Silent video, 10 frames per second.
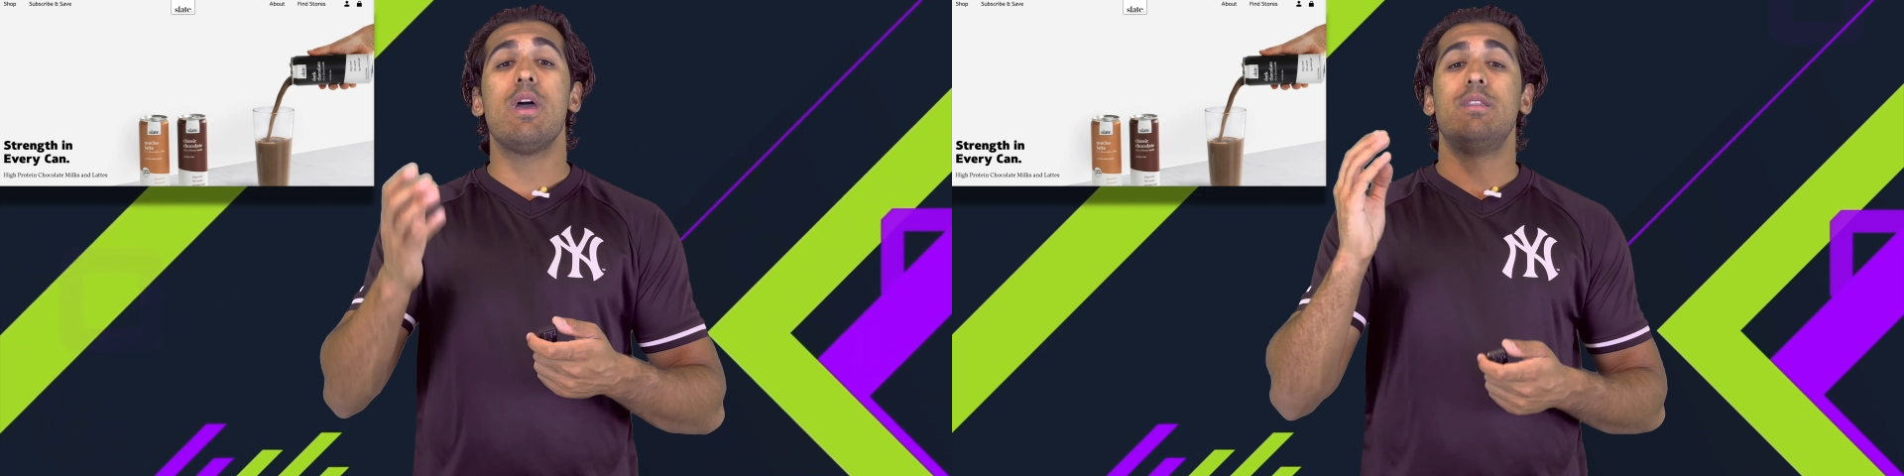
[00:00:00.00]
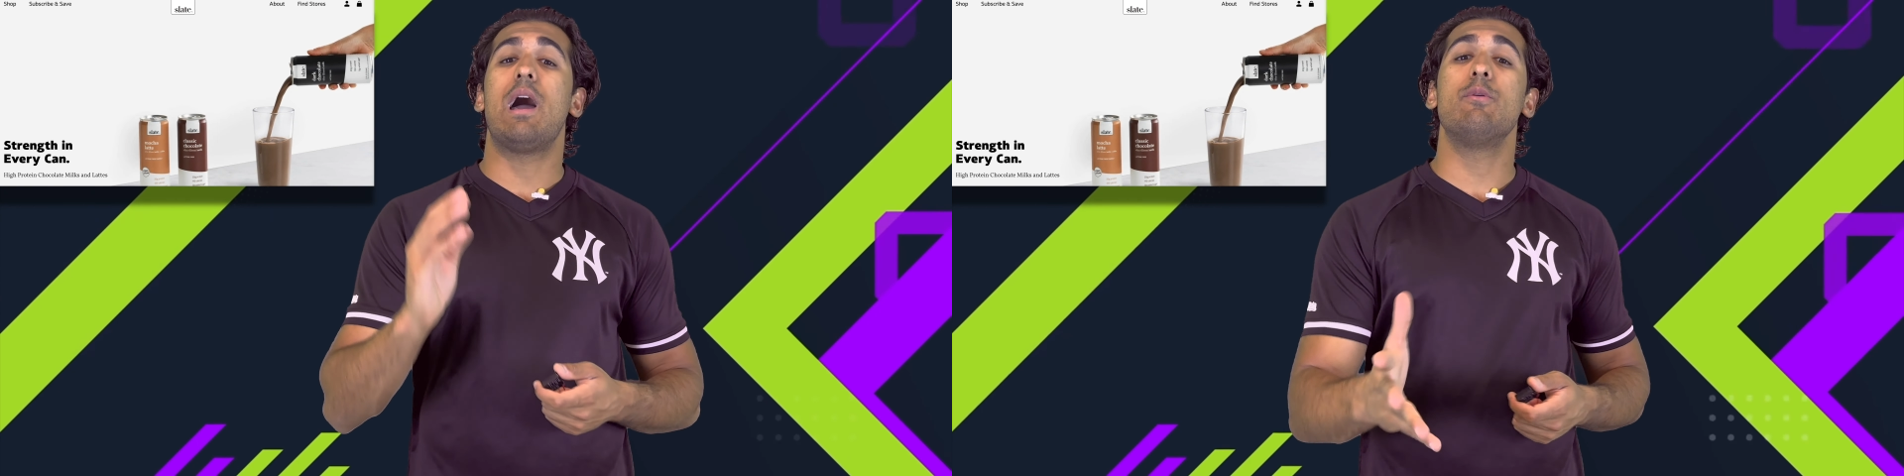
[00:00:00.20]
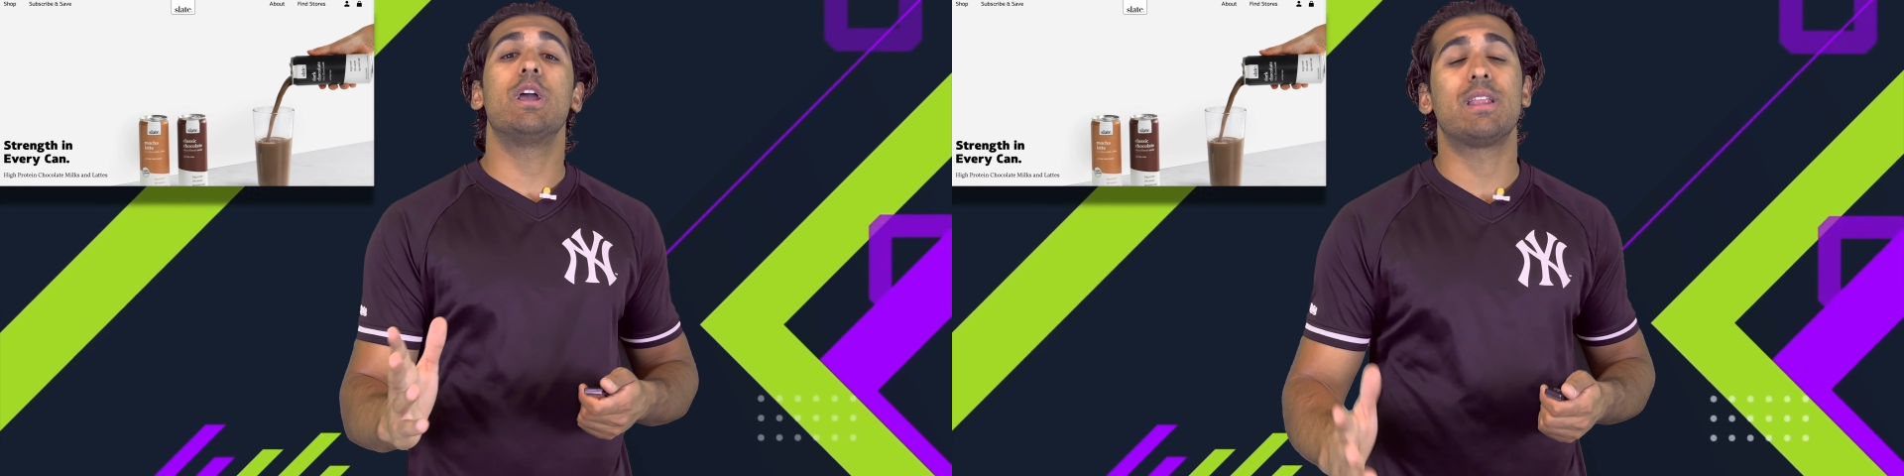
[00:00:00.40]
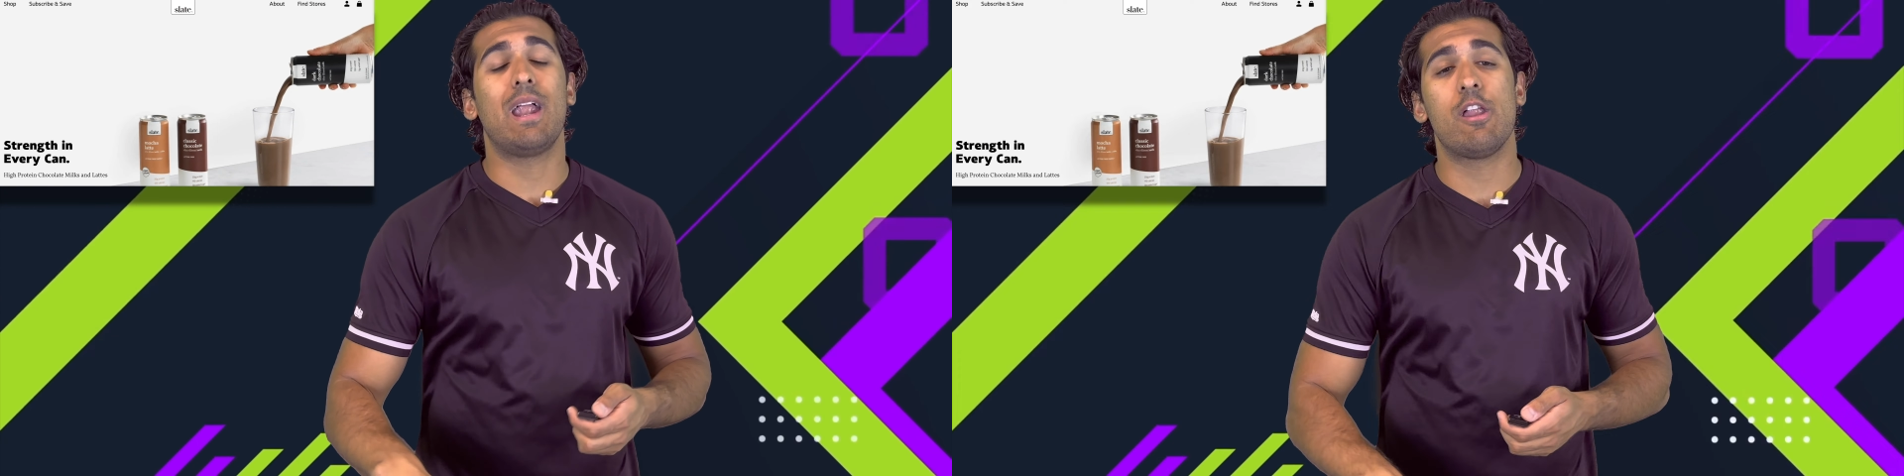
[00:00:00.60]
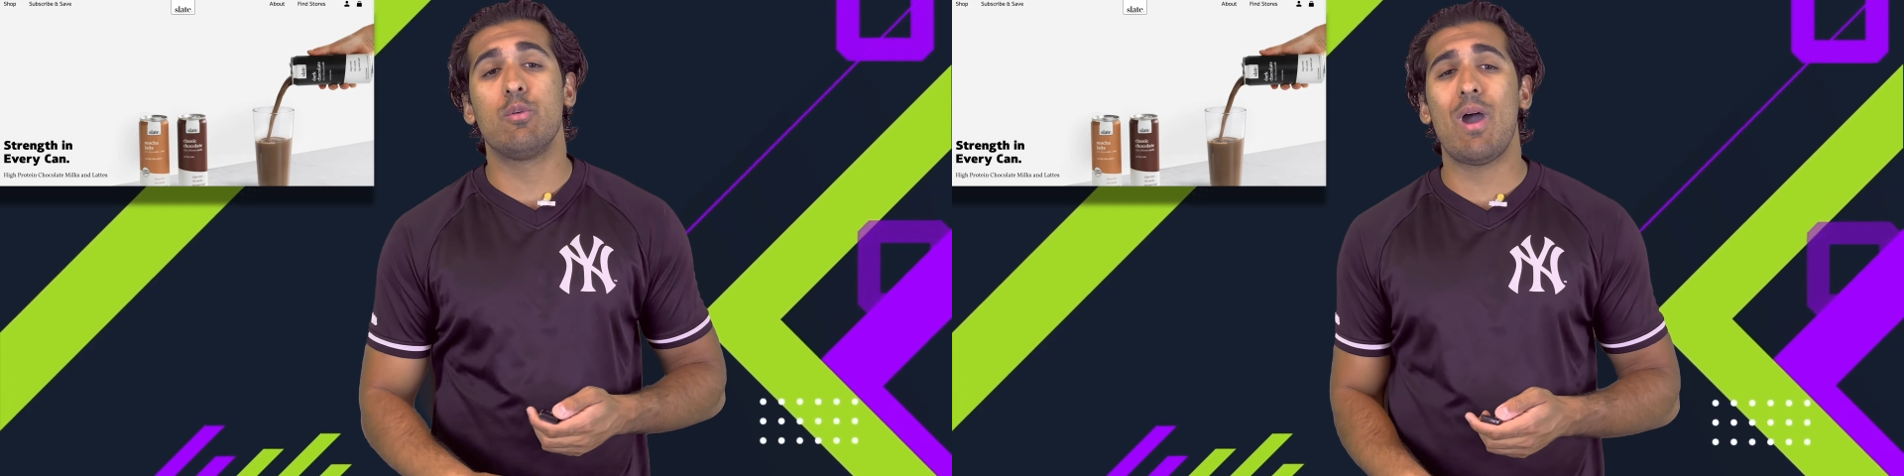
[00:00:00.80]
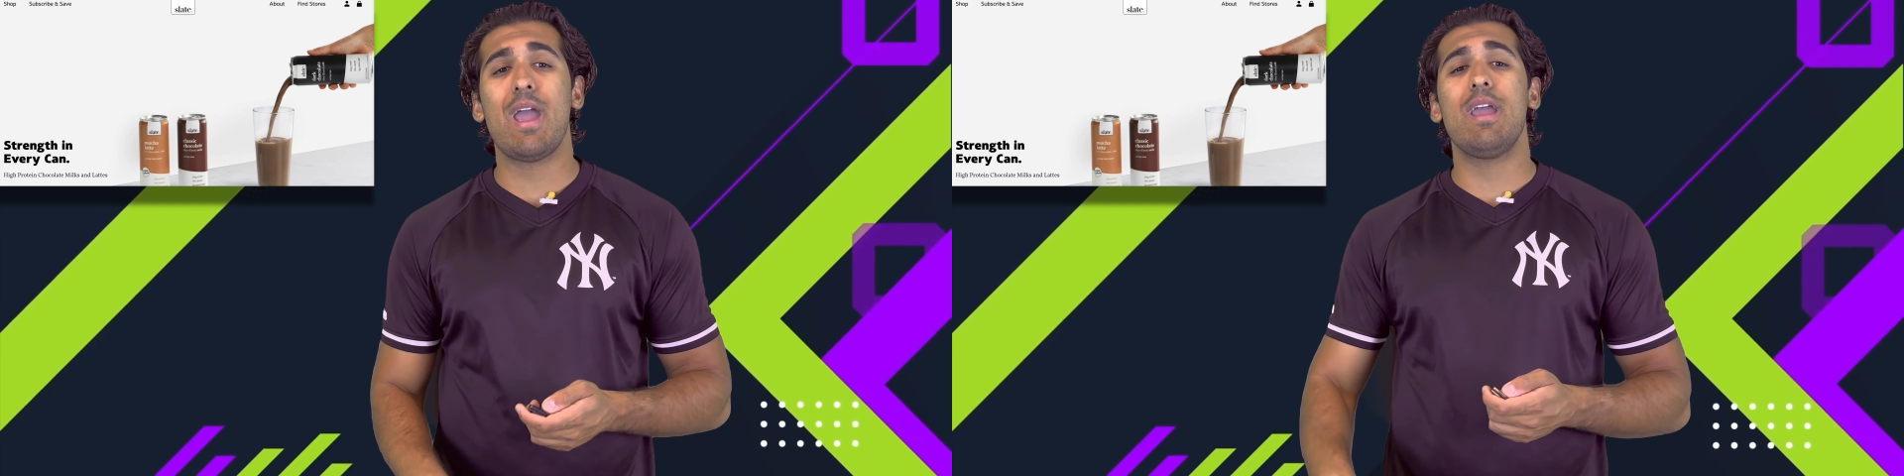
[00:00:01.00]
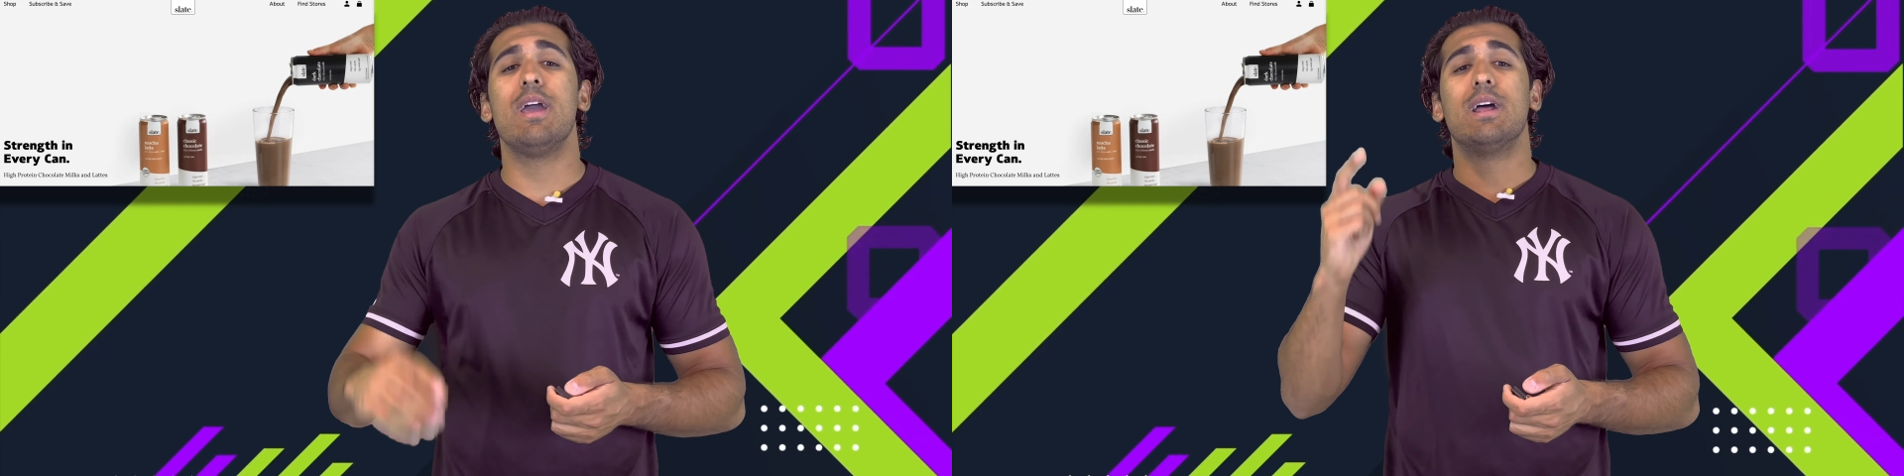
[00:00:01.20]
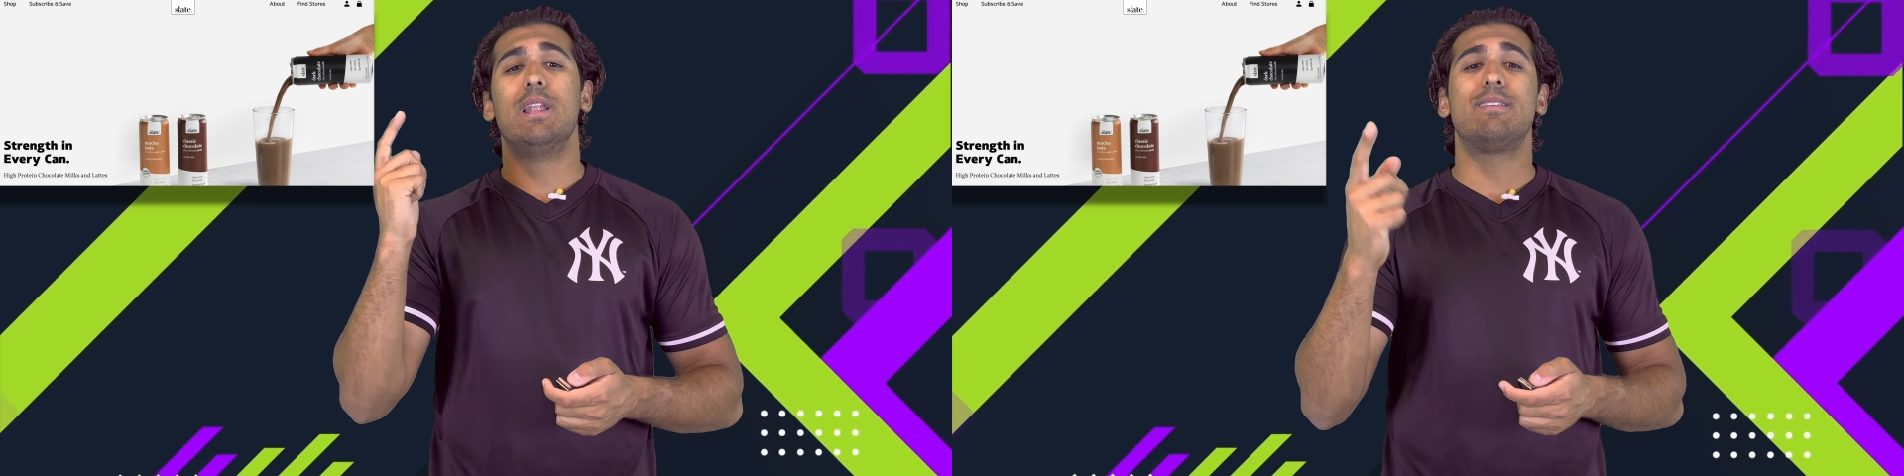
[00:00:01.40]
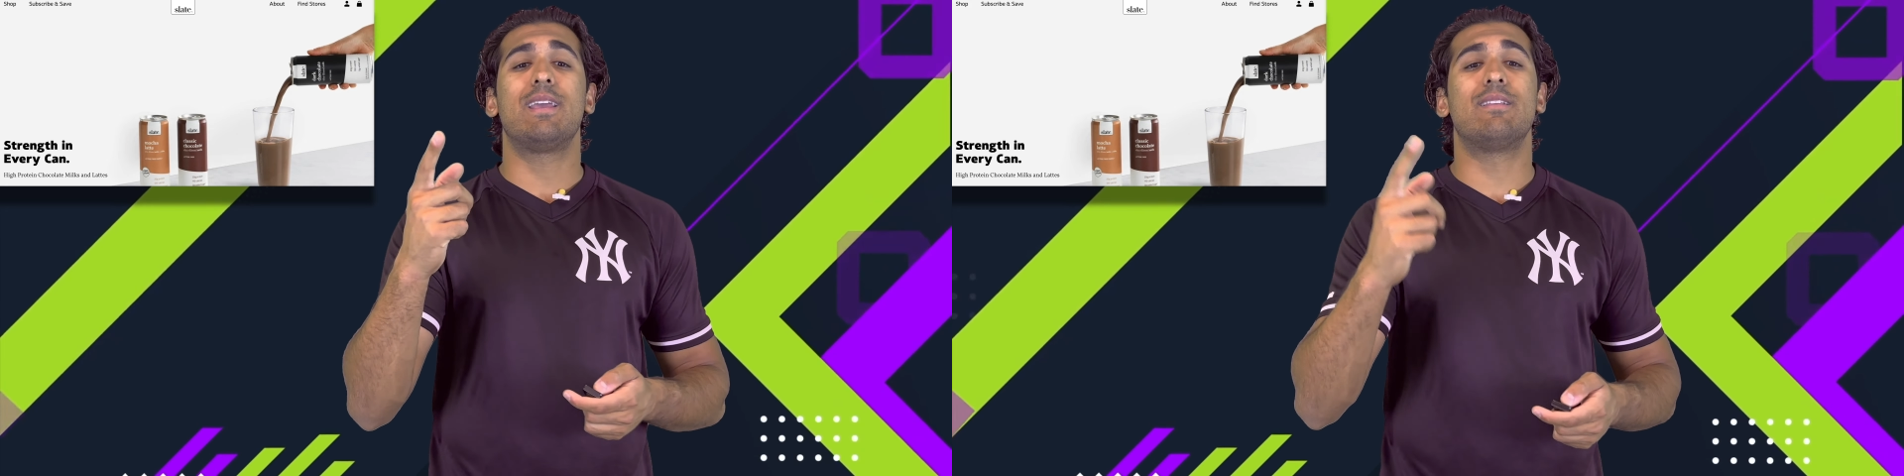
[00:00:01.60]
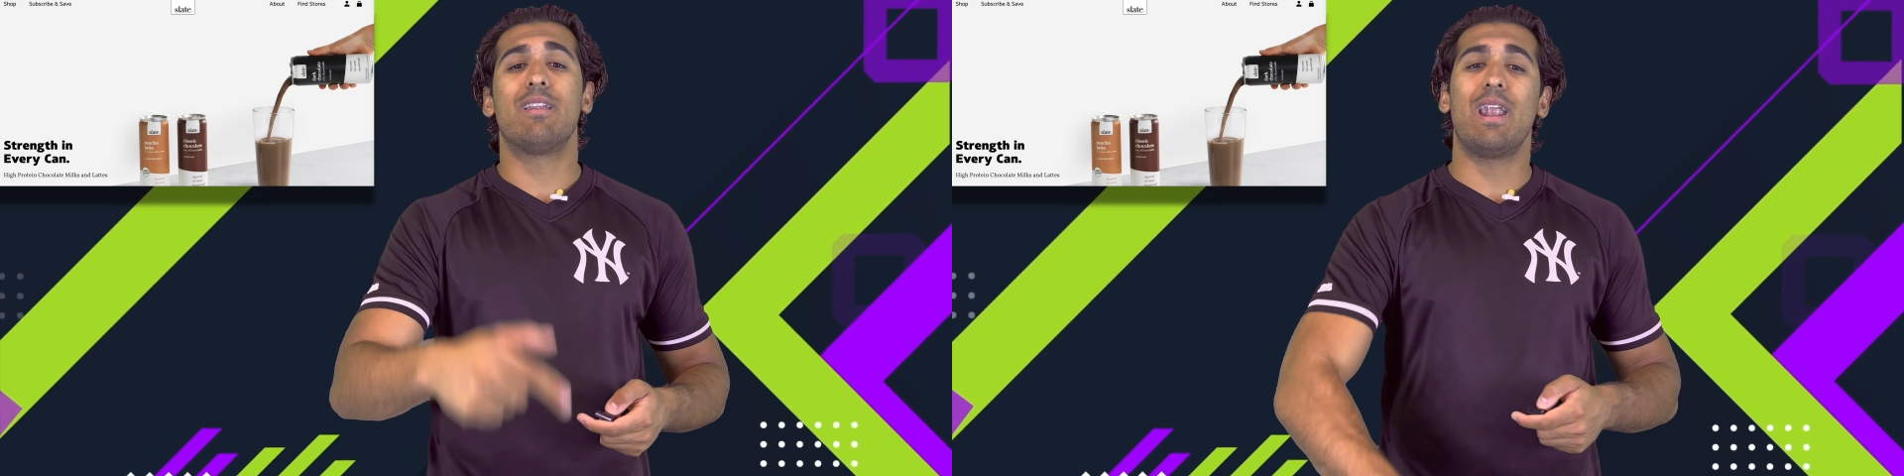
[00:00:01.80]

Now we get that out of the way, let's get to the